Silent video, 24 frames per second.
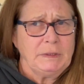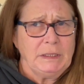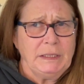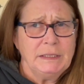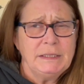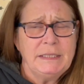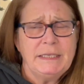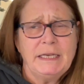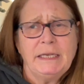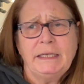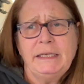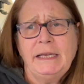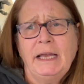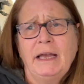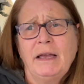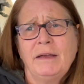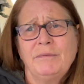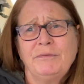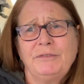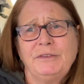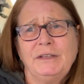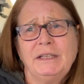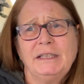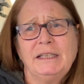tell you how
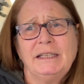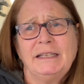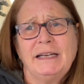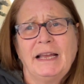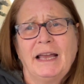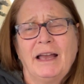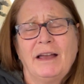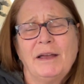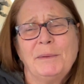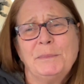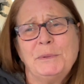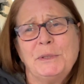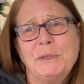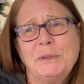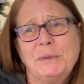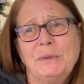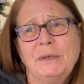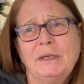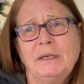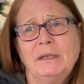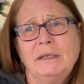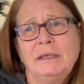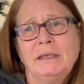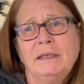I'm feeling, how I'm
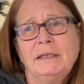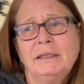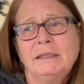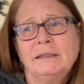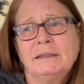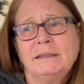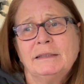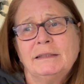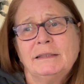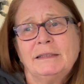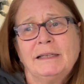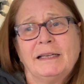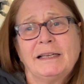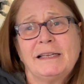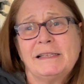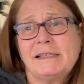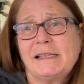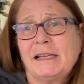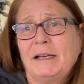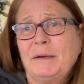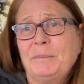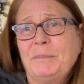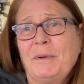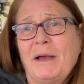doing. Like I
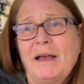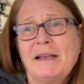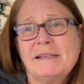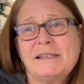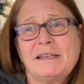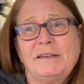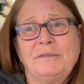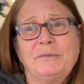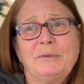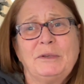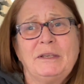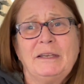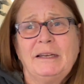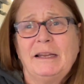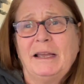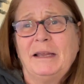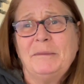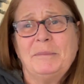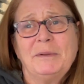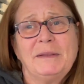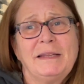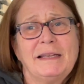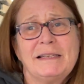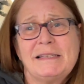said, I'm positive today,
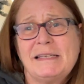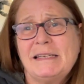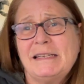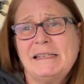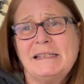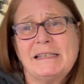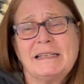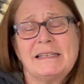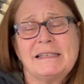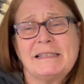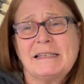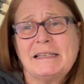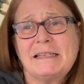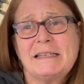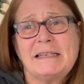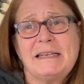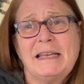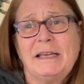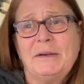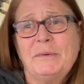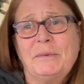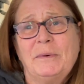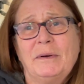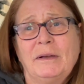but that's easy because it's
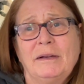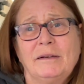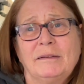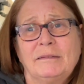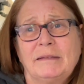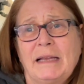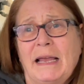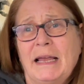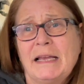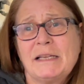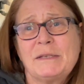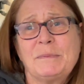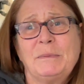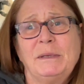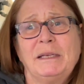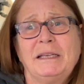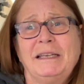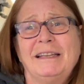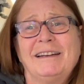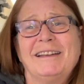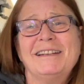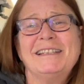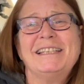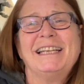day one. Ask me
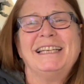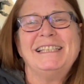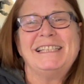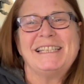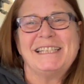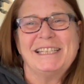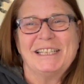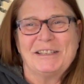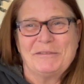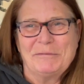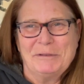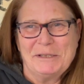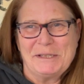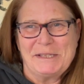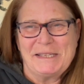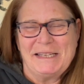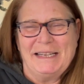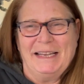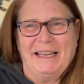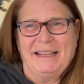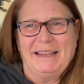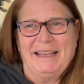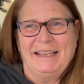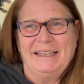again on day ten. We'll see
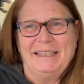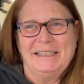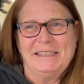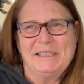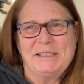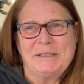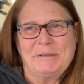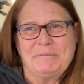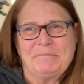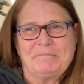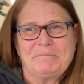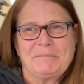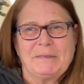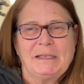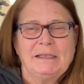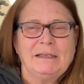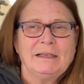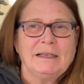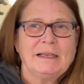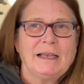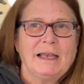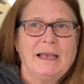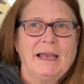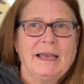how that is.
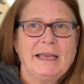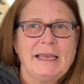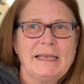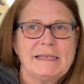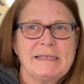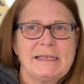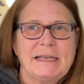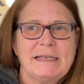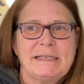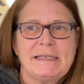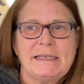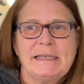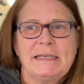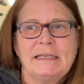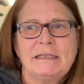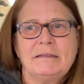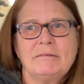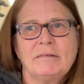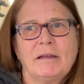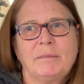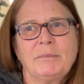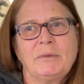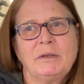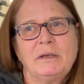I guess that's
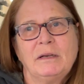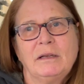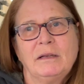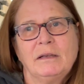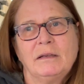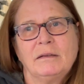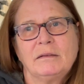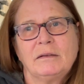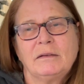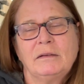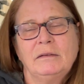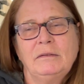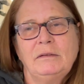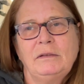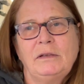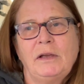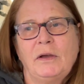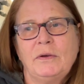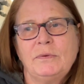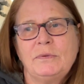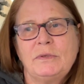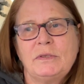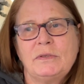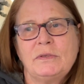it. I'm going to
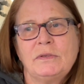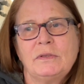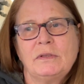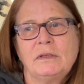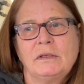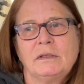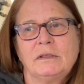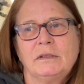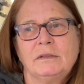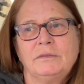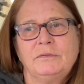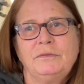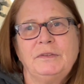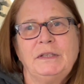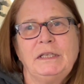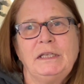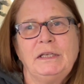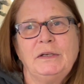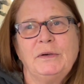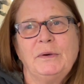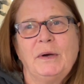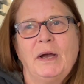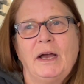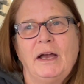go to the
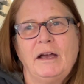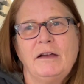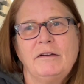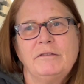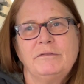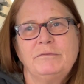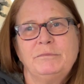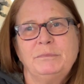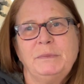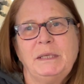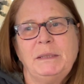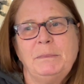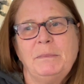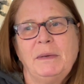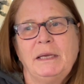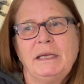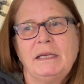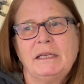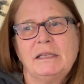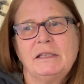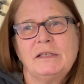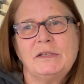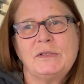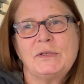video of me
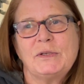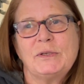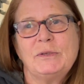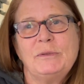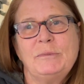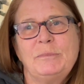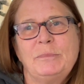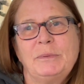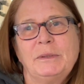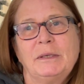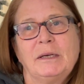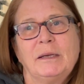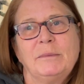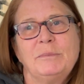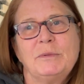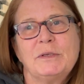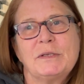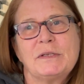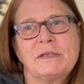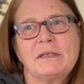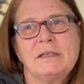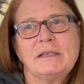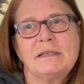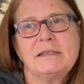making the soup, and I'm
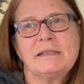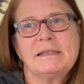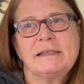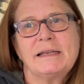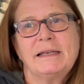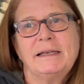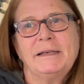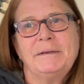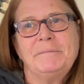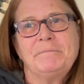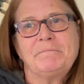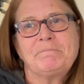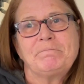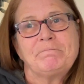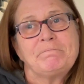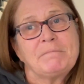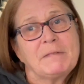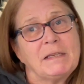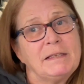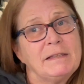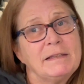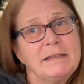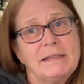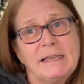just going to say
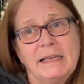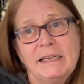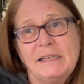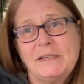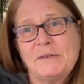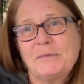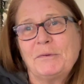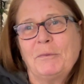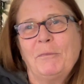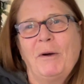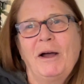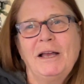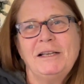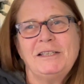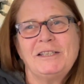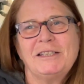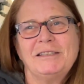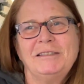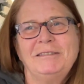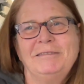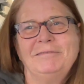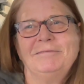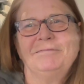thanks for watching.